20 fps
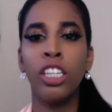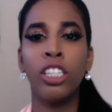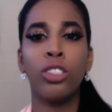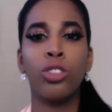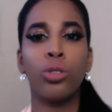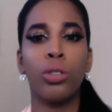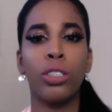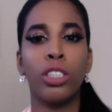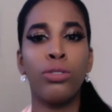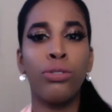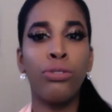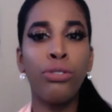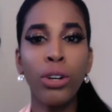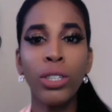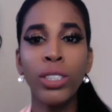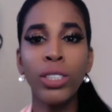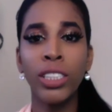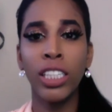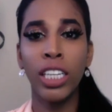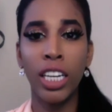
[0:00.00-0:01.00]
So it's
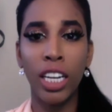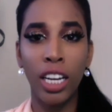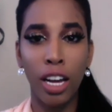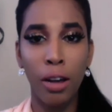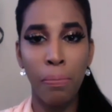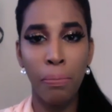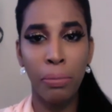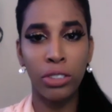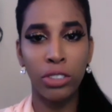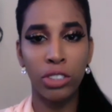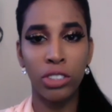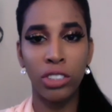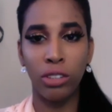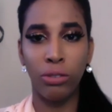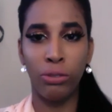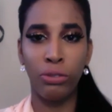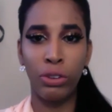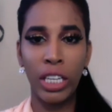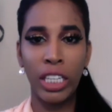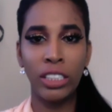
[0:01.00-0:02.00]
forcing couples to
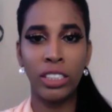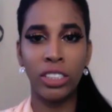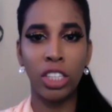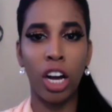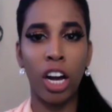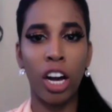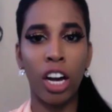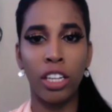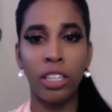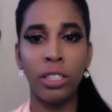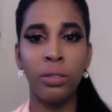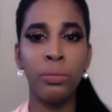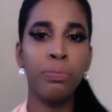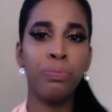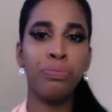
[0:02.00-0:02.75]
face on